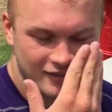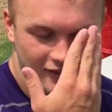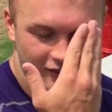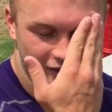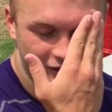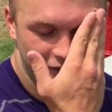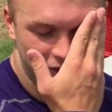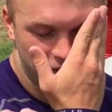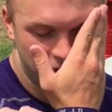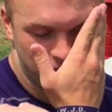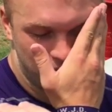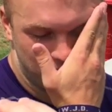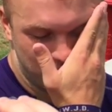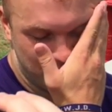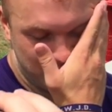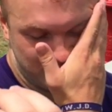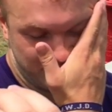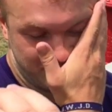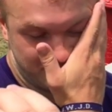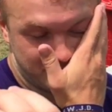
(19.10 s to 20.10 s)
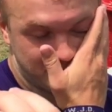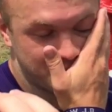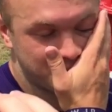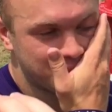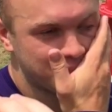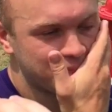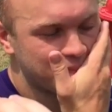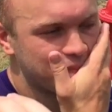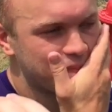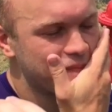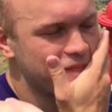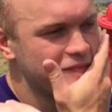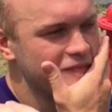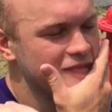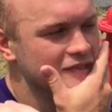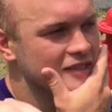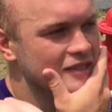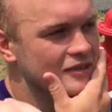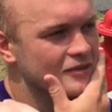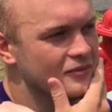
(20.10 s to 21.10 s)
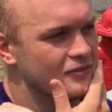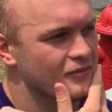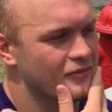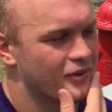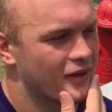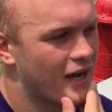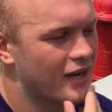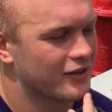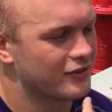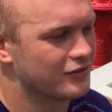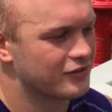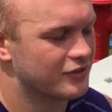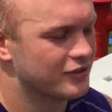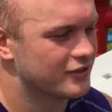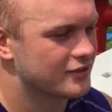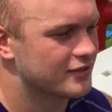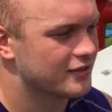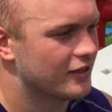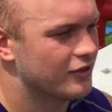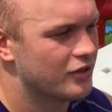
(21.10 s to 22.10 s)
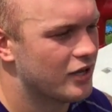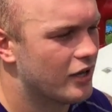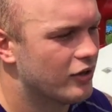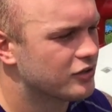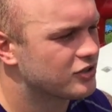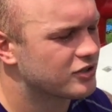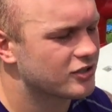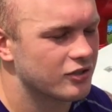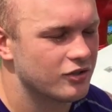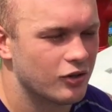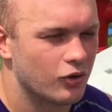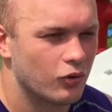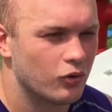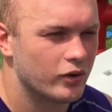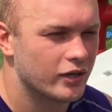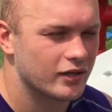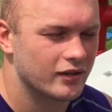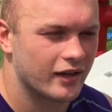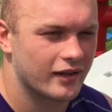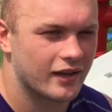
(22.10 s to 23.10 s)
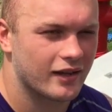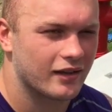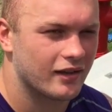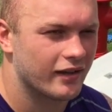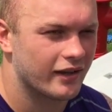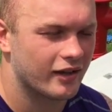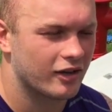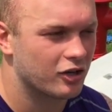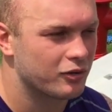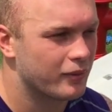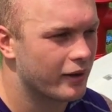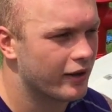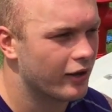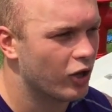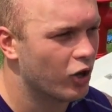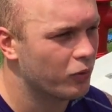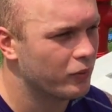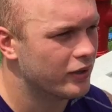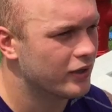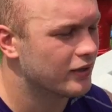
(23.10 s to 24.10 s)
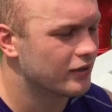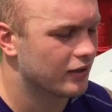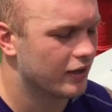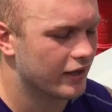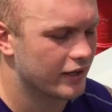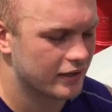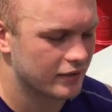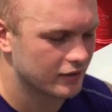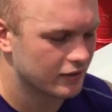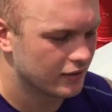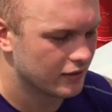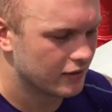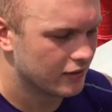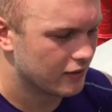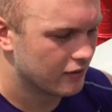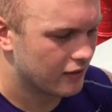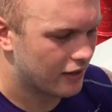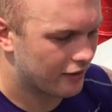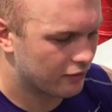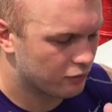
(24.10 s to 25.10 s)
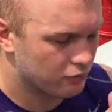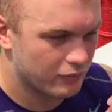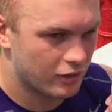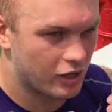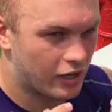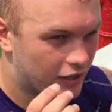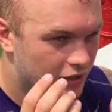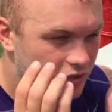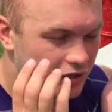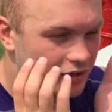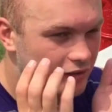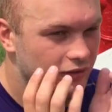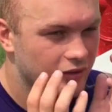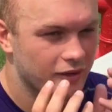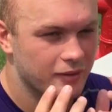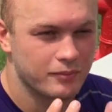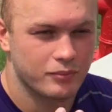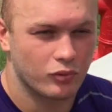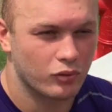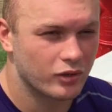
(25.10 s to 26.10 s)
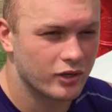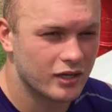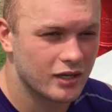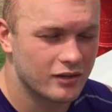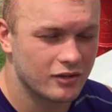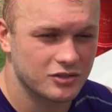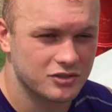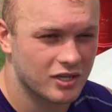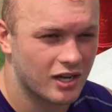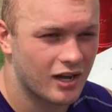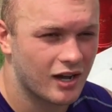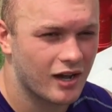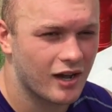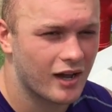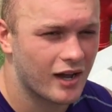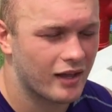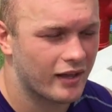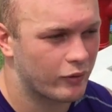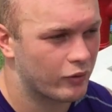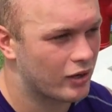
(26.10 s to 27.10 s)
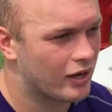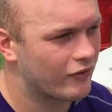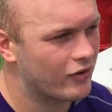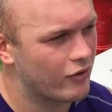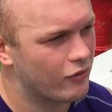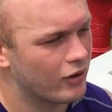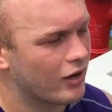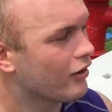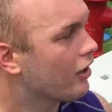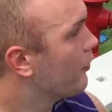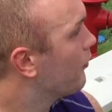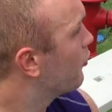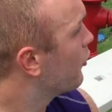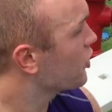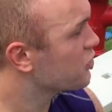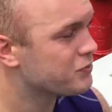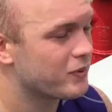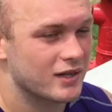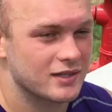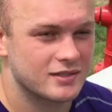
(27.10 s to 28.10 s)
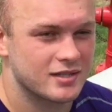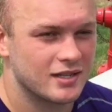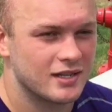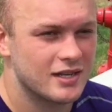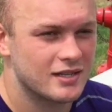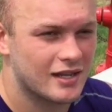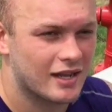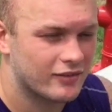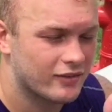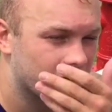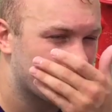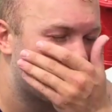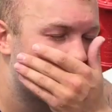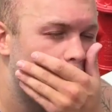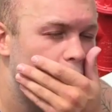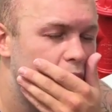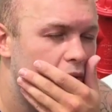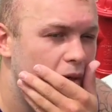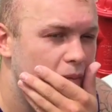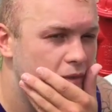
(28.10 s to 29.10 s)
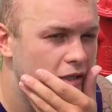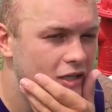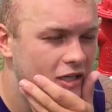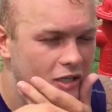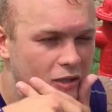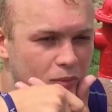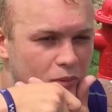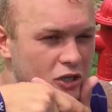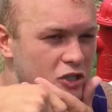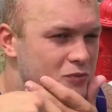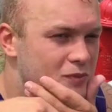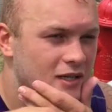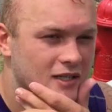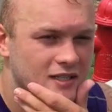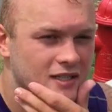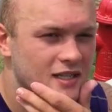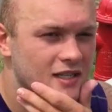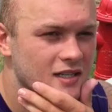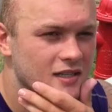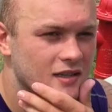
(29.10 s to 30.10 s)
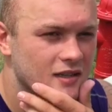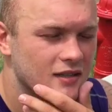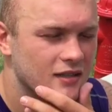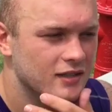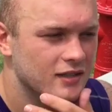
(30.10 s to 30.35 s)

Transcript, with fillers: Um, but I just it, it was just annoying. Like like under my helmet, like I put my, I couldn't like breathe. It was hot. Like when I when I brushed my teeth, I'd like hold my beard down to brush my teeth,